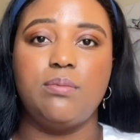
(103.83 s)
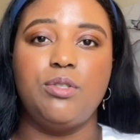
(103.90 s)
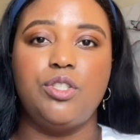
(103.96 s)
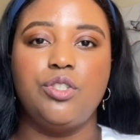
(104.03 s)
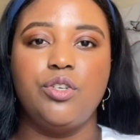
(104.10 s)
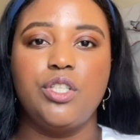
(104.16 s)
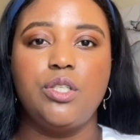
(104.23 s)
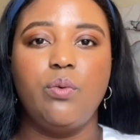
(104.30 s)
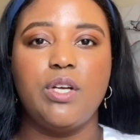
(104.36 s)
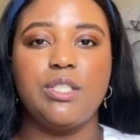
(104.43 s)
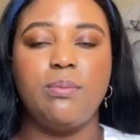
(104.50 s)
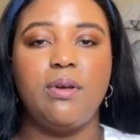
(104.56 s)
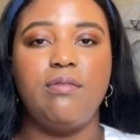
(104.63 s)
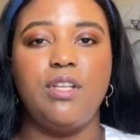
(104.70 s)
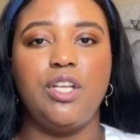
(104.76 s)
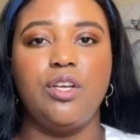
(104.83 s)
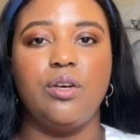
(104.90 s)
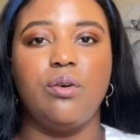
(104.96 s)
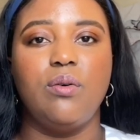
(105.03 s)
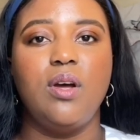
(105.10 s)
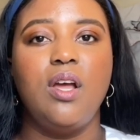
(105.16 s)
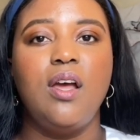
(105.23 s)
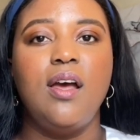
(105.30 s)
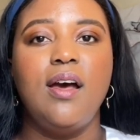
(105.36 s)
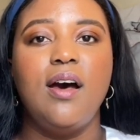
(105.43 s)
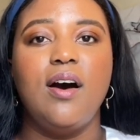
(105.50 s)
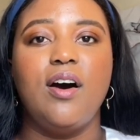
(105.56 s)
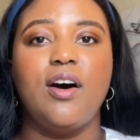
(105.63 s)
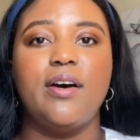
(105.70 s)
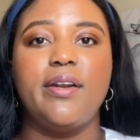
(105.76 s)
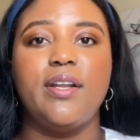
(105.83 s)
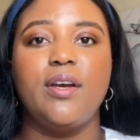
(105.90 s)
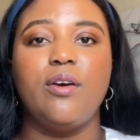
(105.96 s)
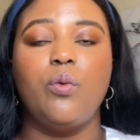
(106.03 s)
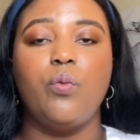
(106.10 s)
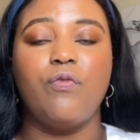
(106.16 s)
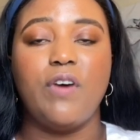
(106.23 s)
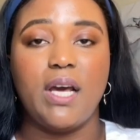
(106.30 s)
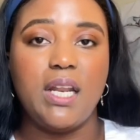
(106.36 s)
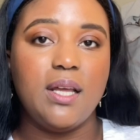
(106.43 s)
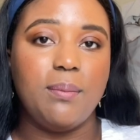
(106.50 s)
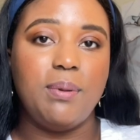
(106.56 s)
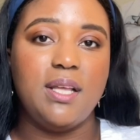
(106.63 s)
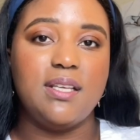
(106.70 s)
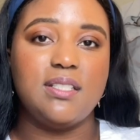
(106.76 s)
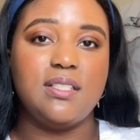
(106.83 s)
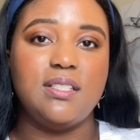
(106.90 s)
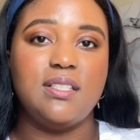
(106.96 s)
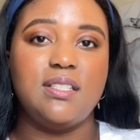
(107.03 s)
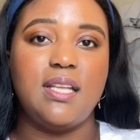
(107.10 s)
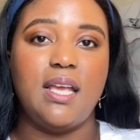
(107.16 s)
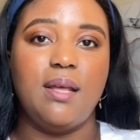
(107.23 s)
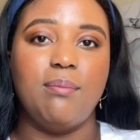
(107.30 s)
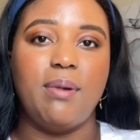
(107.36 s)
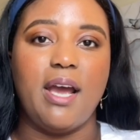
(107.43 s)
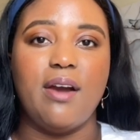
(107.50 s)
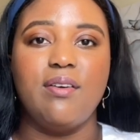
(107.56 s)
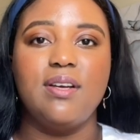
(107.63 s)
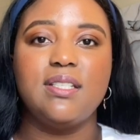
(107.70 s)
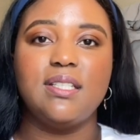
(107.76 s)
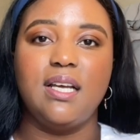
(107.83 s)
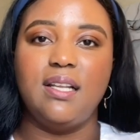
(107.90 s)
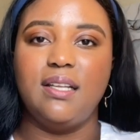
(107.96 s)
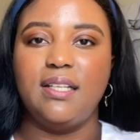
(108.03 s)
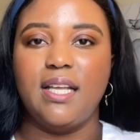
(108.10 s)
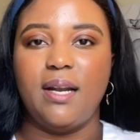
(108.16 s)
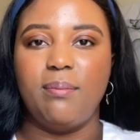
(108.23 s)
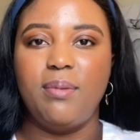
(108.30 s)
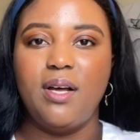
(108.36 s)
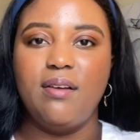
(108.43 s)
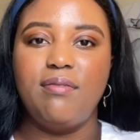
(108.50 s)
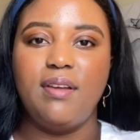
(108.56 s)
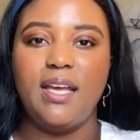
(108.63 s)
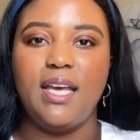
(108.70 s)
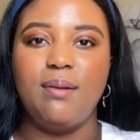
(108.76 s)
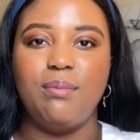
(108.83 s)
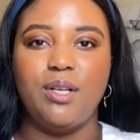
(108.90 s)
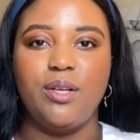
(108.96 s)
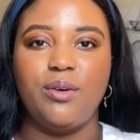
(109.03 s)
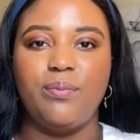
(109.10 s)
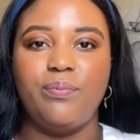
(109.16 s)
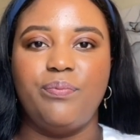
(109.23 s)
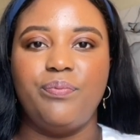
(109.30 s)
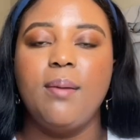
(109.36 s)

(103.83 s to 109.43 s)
Be sure to watch my video on finding a place to stay in Paris. I'll link that above and below.